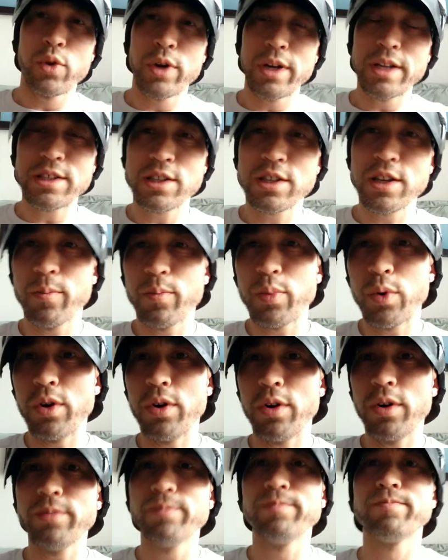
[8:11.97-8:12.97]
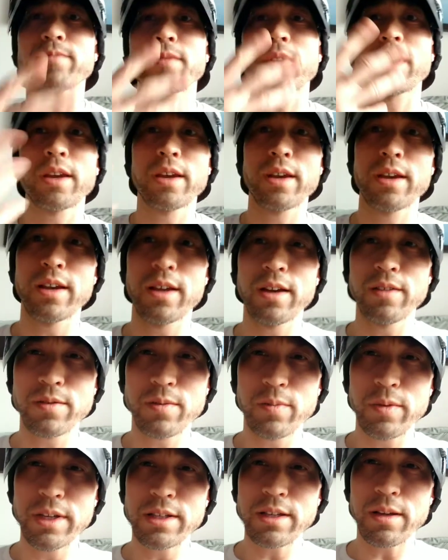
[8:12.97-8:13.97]
Pretty simple.
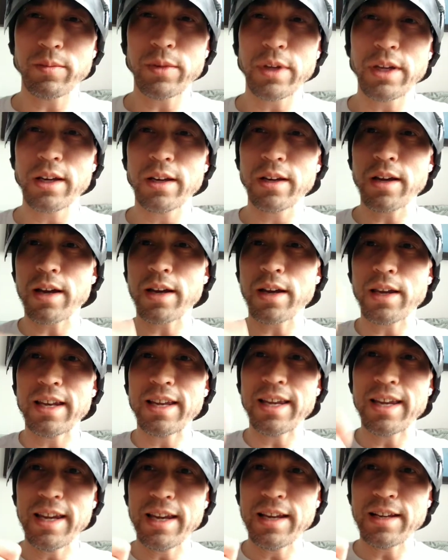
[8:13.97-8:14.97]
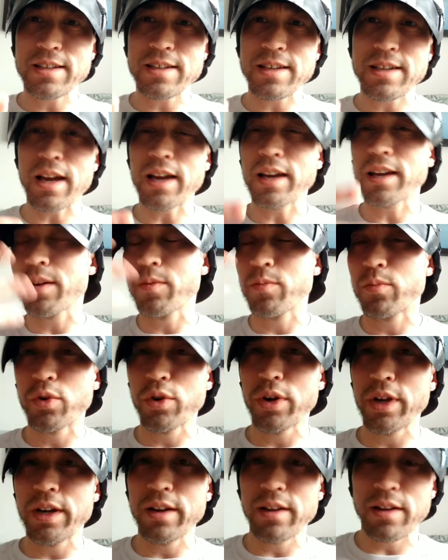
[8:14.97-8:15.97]
Gives me something I can eat, I can
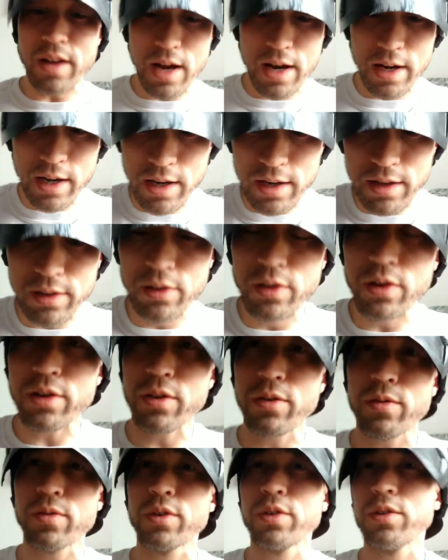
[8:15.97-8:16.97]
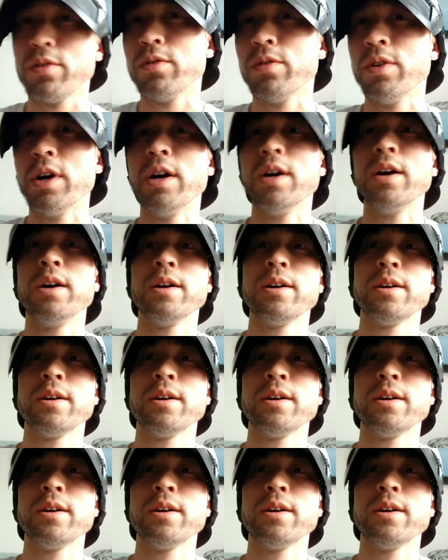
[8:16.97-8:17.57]
breathe, I can look through